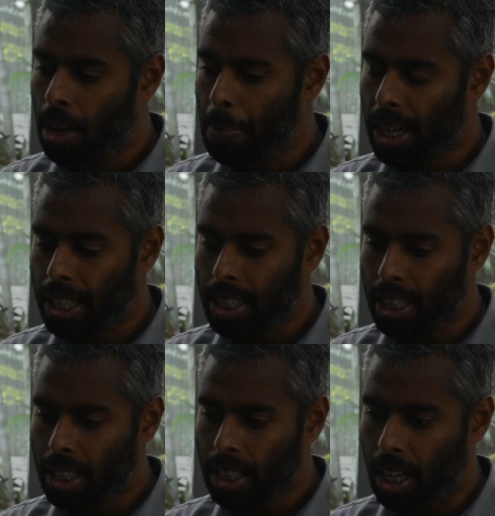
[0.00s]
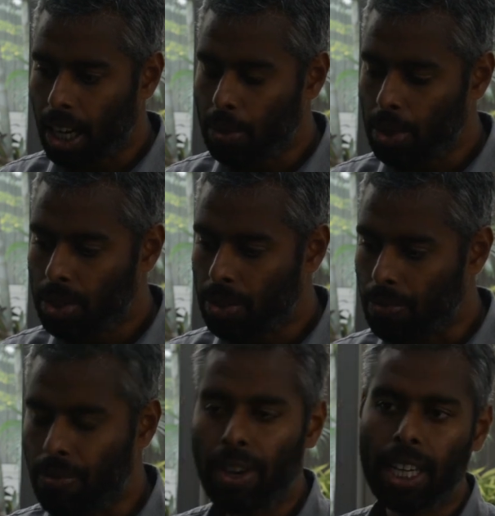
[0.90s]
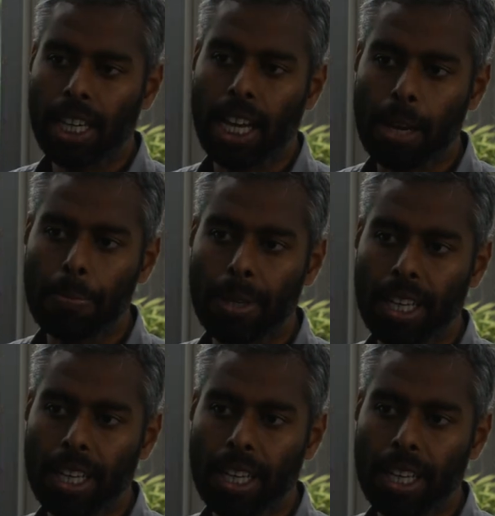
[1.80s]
But I think I was very happy,